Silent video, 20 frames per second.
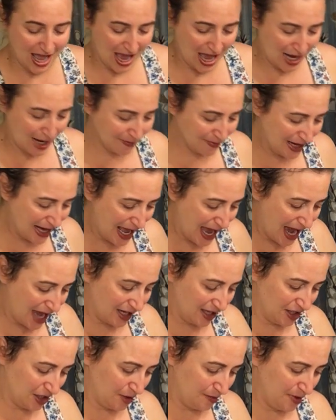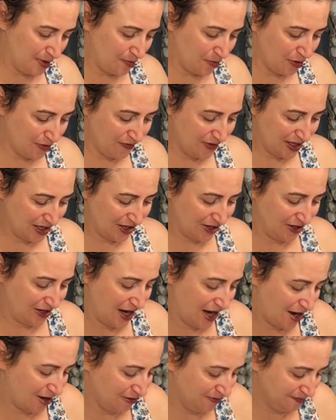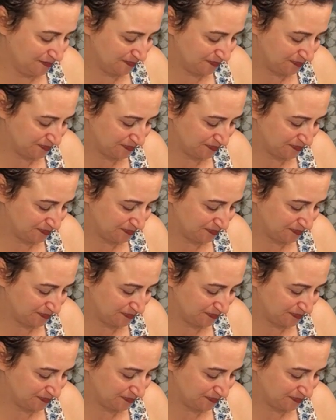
And I'm going to add a little bit more vinegar now.